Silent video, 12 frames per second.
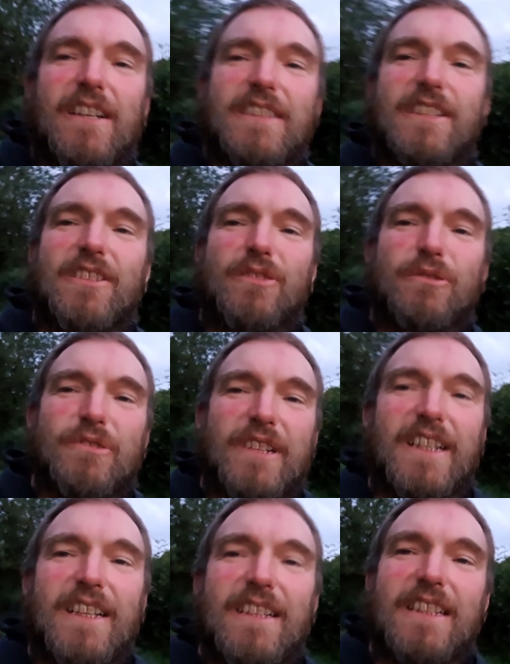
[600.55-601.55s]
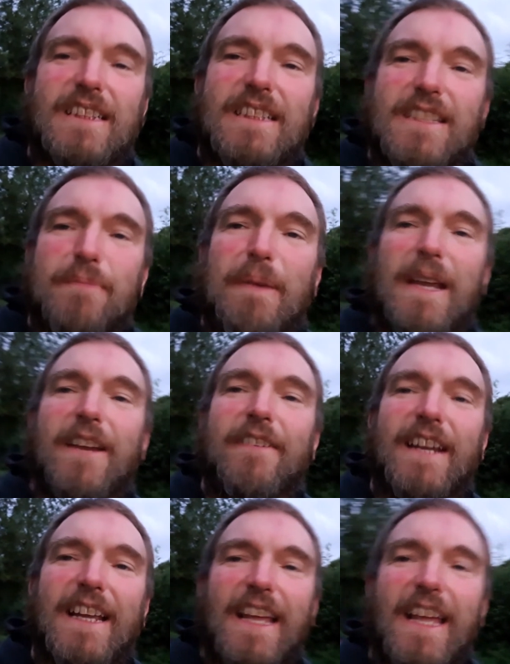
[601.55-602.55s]
I just saw it
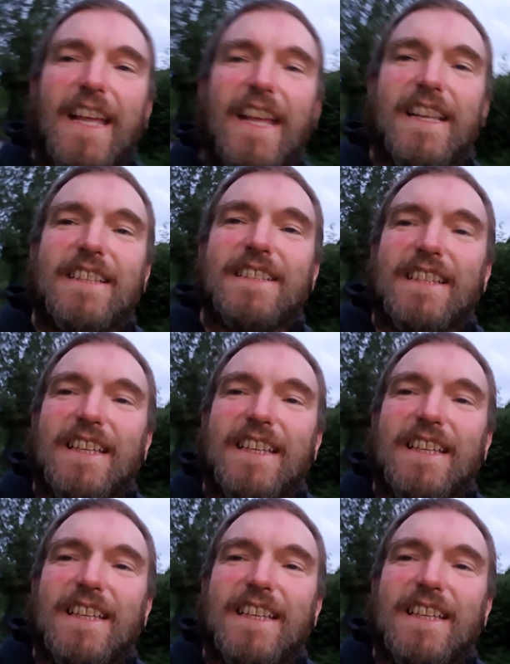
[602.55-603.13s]
disappearing into